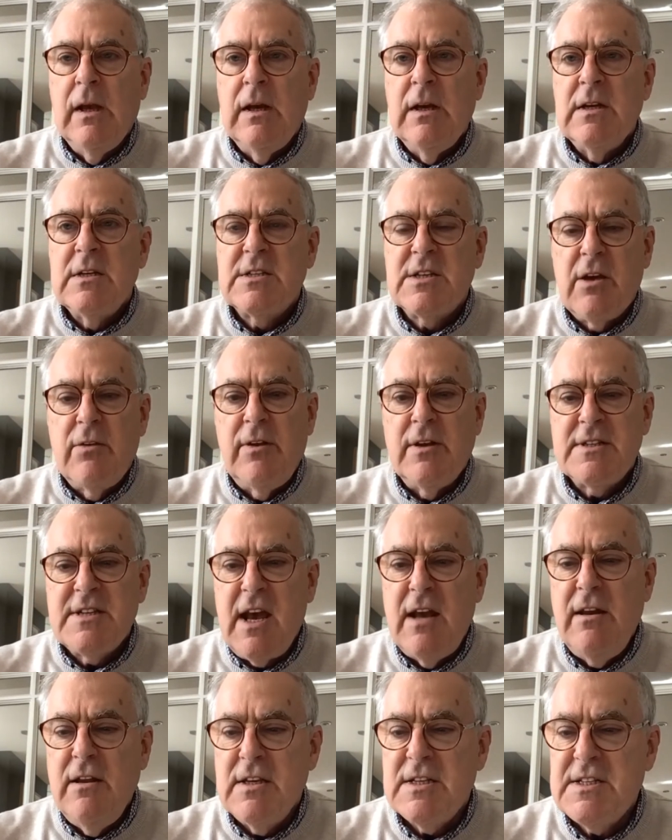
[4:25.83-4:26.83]
So the
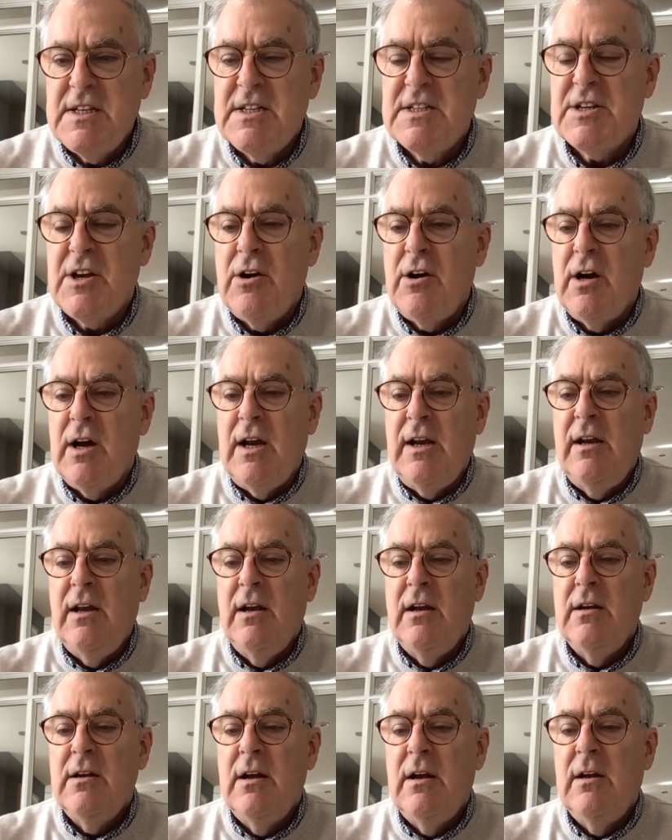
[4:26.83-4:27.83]
tenants decide
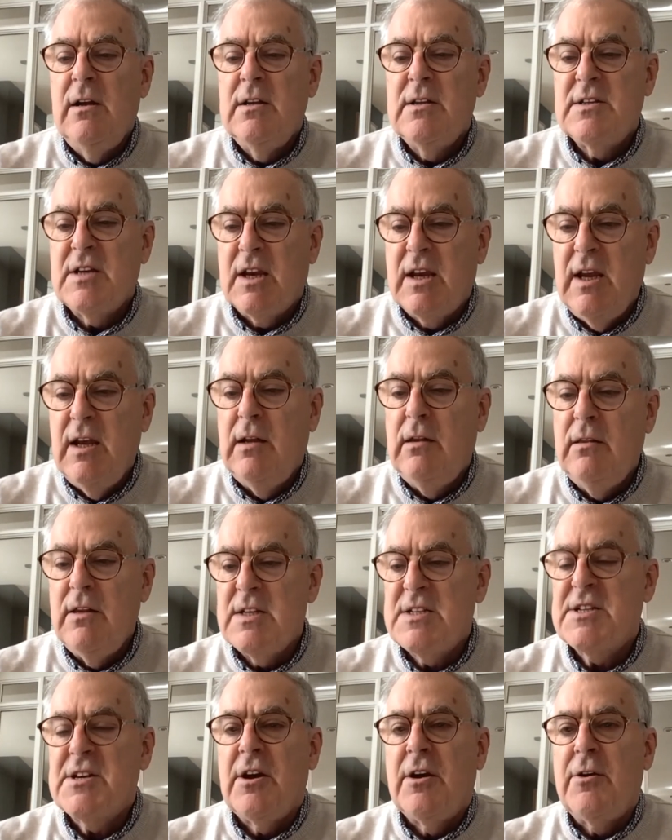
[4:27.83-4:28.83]
to kill the
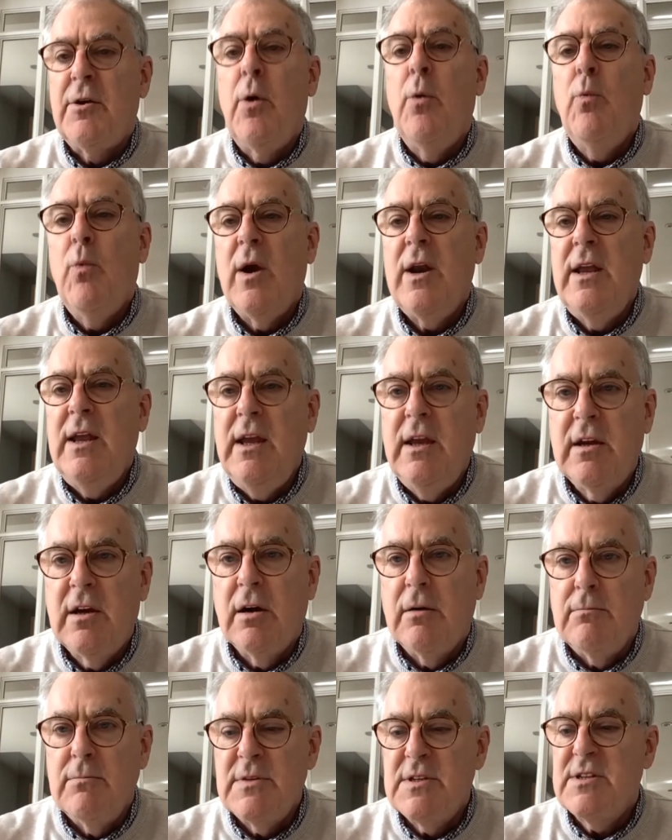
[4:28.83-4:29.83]
son when he
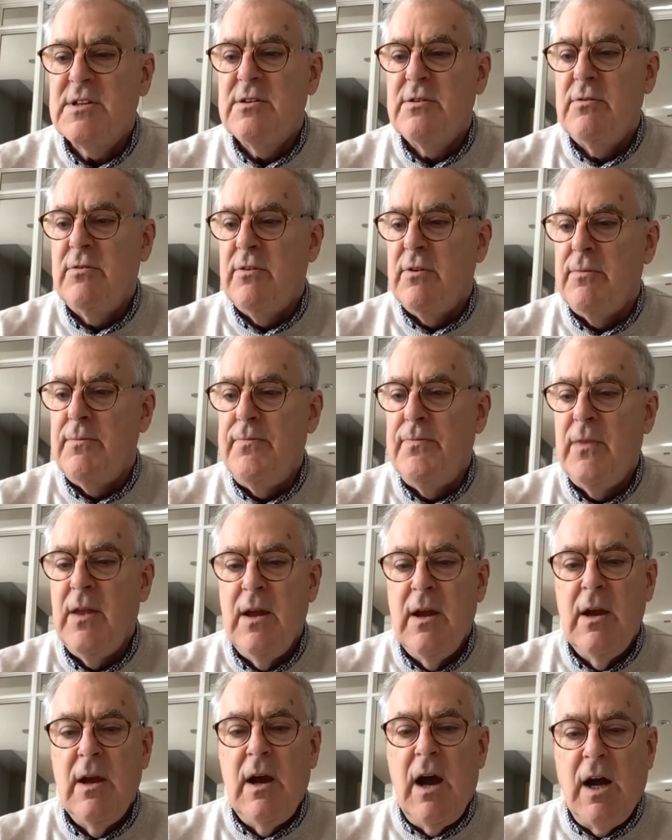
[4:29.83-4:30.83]
comes to them
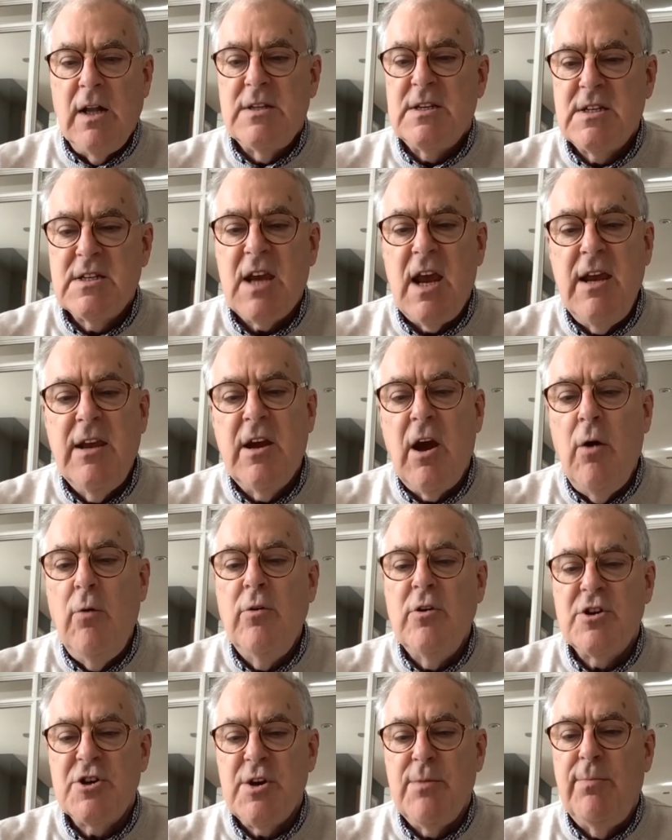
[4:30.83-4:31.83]
and to take
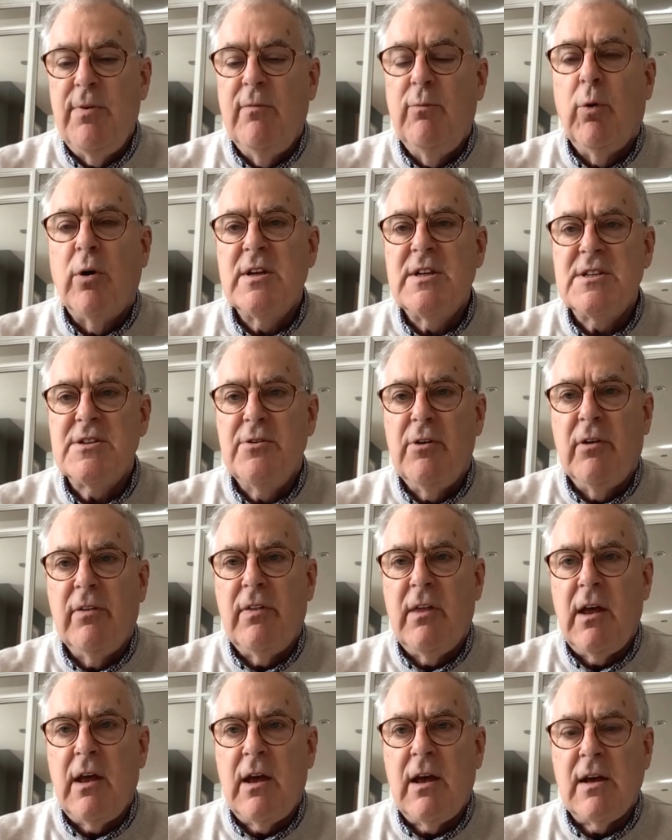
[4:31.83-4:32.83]
ownership of what is not
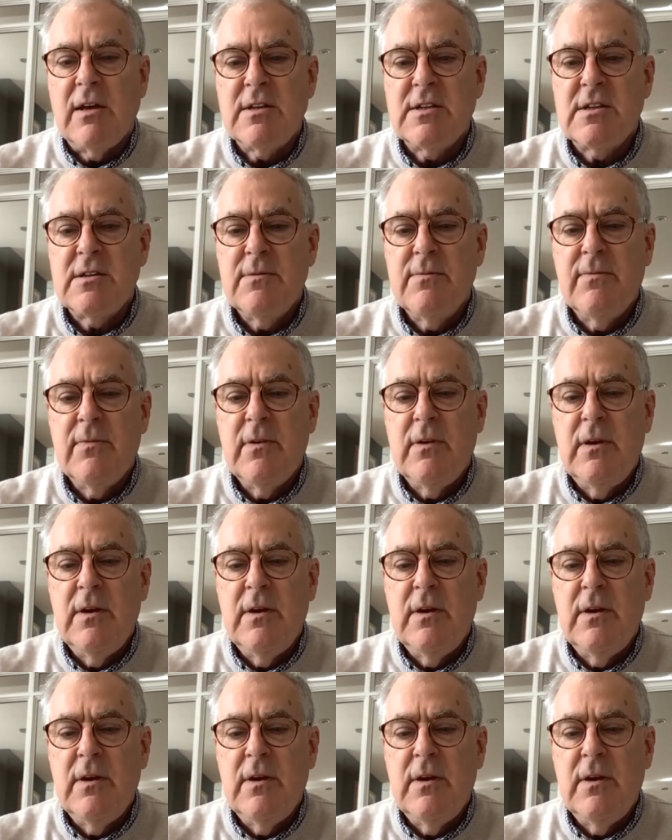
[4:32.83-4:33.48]
theirs.